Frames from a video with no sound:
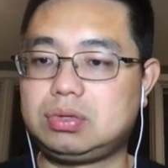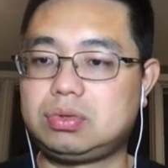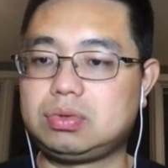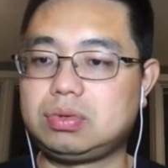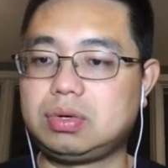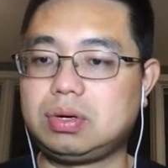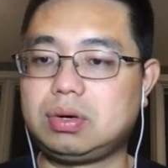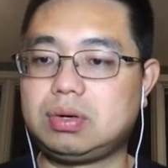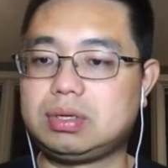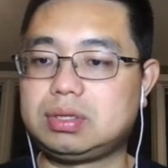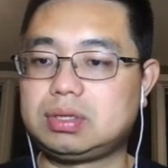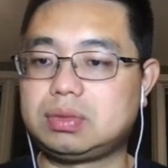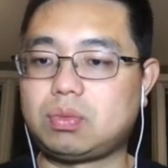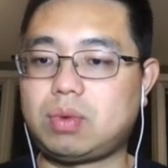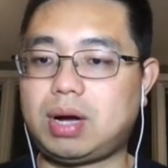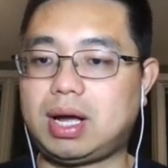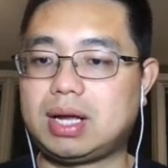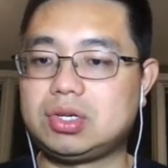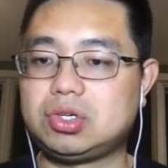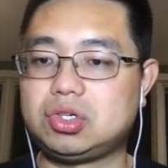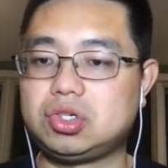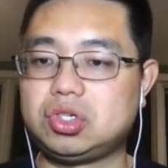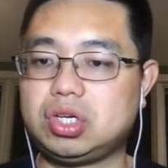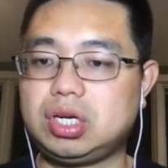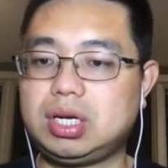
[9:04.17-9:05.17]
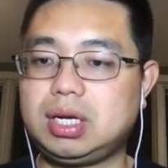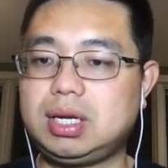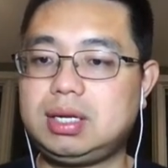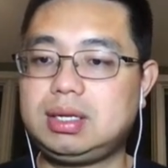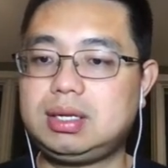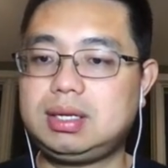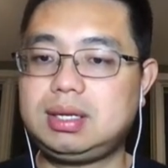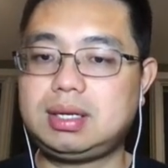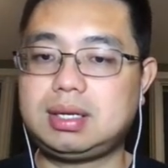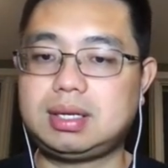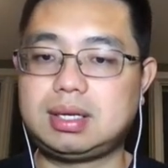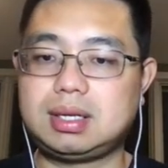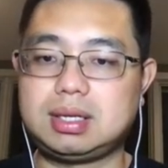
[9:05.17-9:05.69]
row is one gene
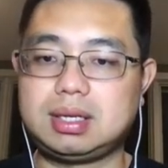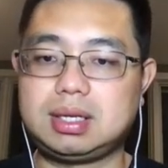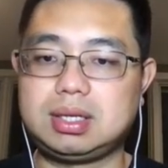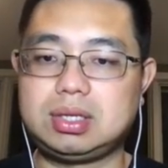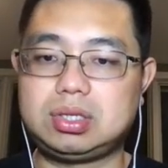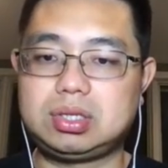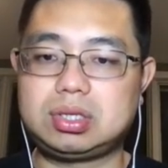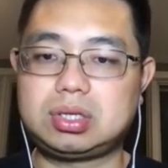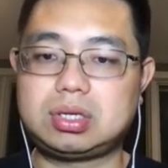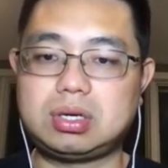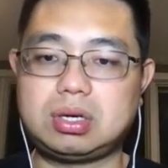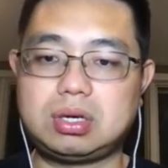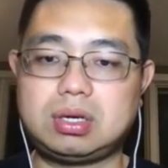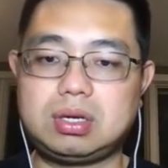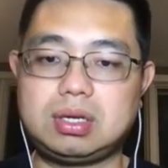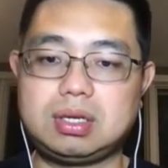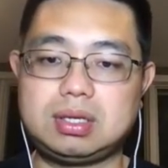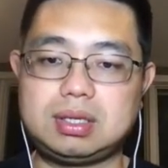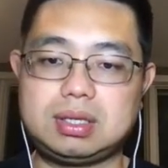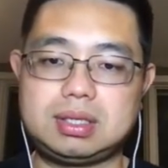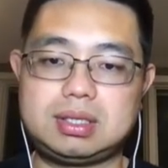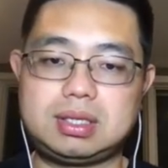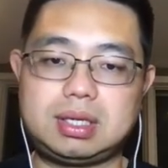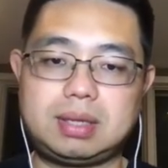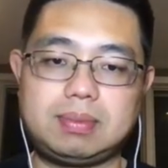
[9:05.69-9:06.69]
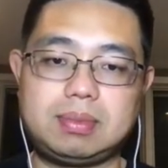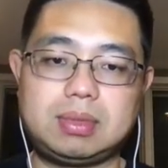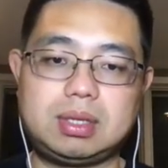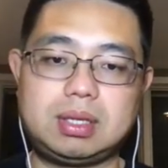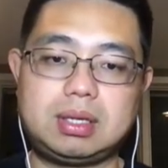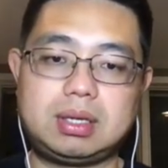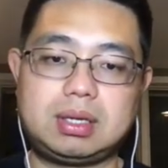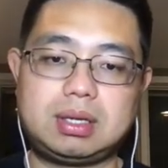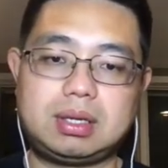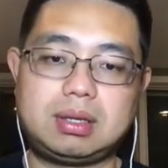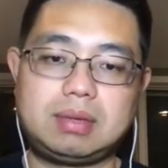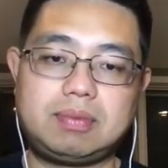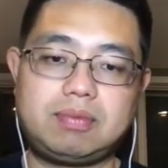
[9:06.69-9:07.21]
and each column is some
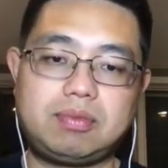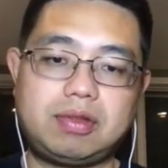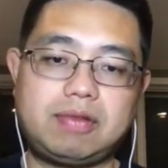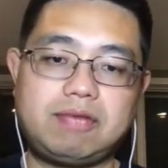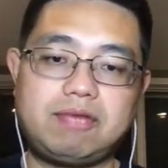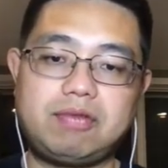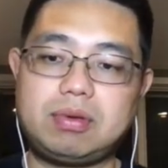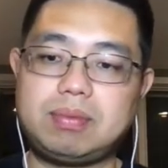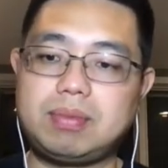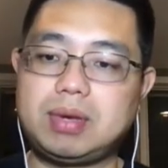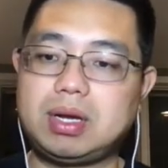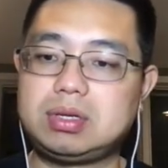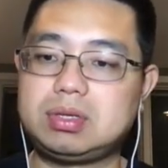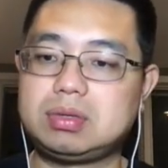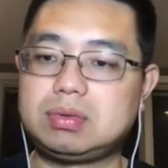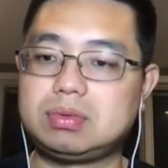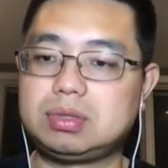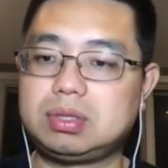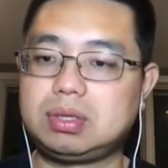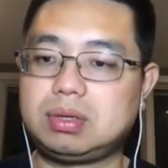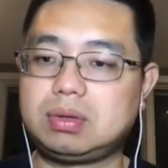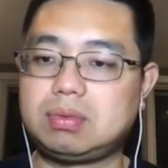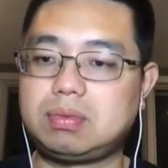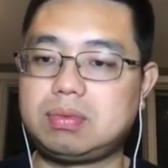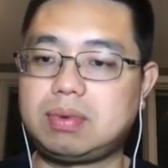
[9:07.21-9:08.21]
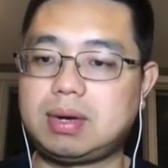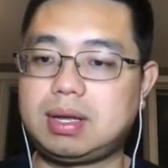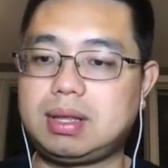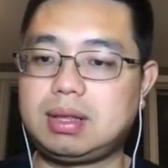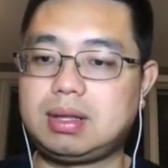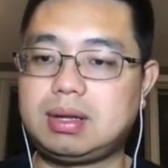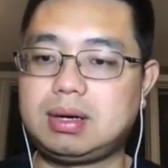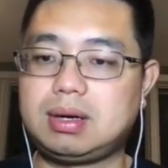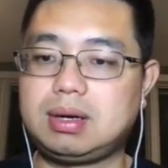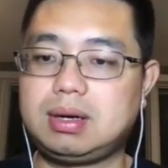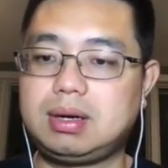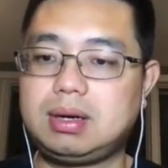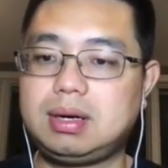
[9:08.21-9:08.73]
uh, information so
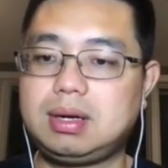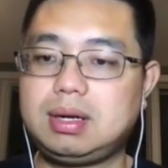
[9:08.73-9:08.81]
whether